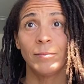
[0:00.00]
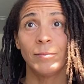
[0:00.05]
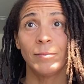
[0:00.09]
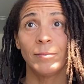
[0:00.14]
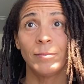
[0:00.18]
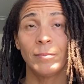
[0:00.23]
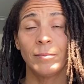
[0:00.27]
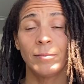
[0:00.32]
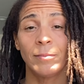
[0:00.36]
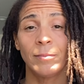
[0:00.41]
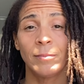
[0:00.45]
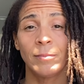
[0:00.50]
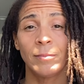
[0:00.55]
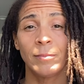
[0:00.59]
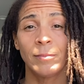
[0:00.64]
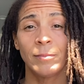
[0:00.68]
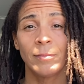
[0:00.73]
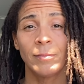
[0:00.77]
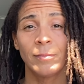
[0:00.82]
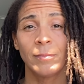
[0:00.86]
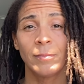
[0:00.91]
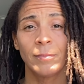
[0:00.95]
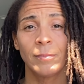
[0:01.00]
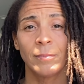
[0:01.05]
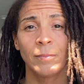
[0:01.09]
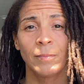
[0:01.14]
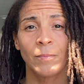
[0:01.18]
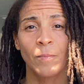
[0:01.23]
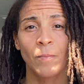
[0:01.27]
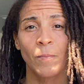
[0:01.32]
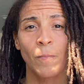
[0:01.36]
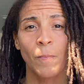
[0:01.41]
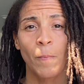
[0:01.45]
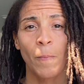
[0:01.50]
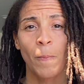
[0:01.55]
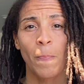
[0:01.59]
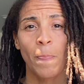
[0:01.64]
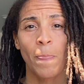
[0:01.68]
Nothing is said.